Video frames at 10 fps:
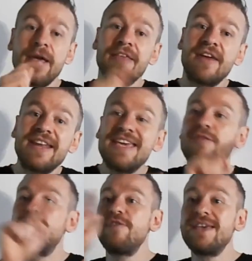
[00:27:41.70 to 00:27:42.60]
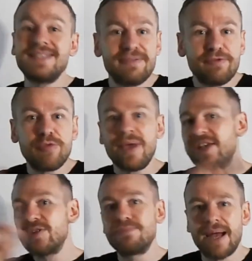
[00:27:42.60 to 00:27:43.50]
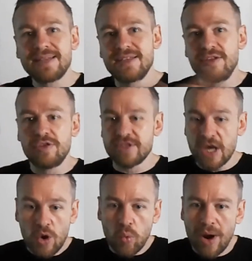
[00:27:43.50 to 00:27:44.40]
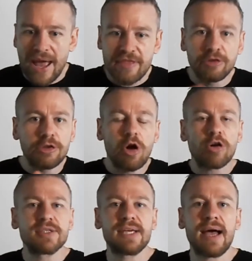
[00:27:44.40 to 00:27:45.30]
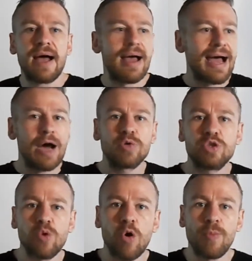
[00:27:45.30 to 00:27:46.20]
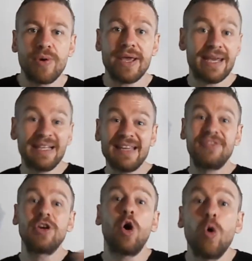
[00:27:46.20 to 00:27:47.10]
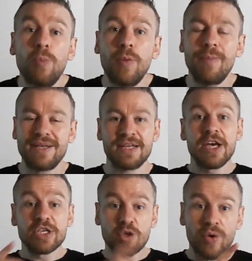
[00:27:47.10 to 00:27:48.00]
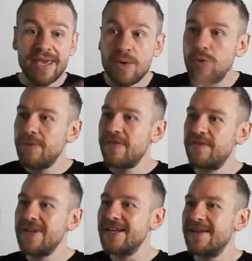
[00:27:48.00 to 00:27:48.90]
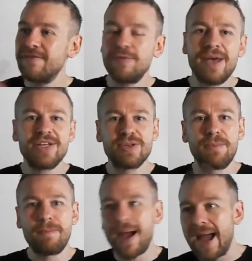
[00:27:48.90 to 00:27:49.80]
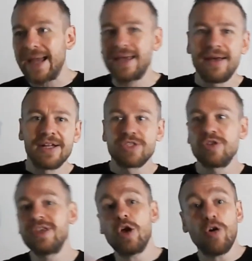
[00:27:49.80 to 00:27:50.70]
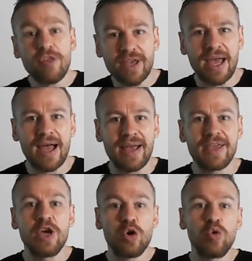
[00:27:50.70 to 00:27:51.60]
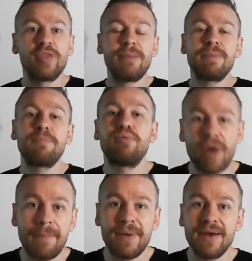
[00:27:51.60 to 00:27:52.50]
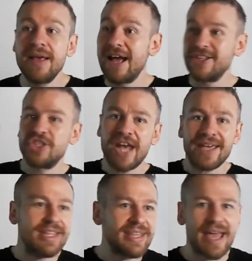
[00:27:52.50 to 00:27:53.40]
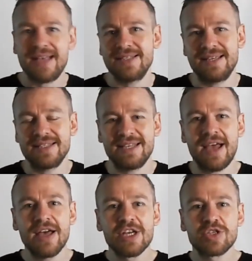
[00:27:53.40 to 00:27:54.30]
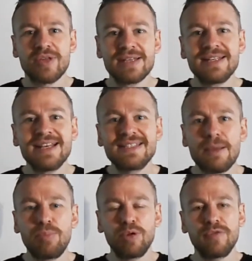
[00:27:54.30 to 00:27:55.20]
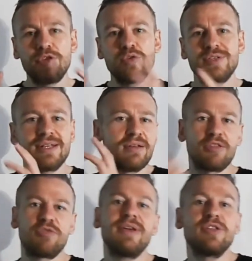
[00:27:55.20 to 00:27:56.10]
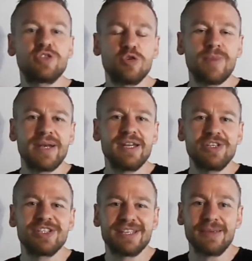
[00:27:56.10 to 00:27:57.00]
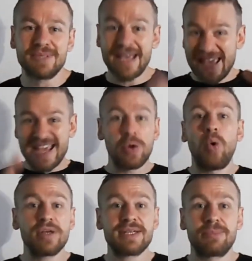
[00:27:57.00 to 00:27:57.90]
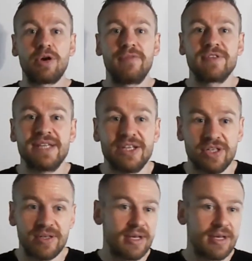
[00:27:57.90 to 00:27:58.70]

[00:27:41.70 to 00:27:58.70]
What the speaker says: Then he feeds information back to the others, where the locks are, how to open it. He'll even open bits. So he will be feeding information back to the other guy, who will then be prepping and checking the exits. Yeah. So that's an example of using 3- and 2-man ninja teams in a WhatsApp conversation.